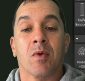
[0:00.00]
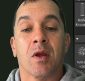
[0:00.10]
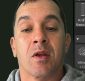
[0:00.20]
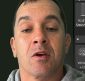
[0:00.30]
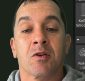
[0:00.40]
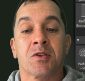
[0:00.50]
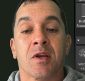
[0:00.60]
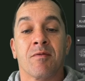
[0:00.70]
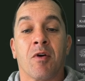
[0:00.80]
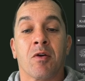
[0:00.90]
Right here,
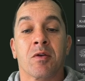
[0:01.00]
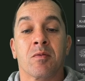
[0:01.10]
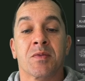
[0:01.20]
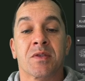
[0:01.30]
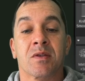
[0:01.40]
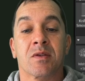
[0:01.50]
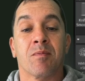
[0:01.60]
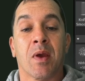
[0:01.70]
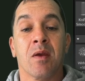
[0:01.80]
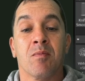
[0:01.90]
save volumes
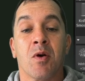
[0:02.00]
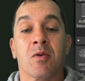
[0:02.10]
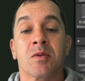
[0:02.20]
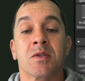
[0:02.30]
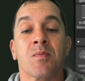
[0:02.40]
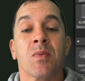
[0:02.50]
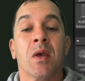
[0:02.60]
and paint modes.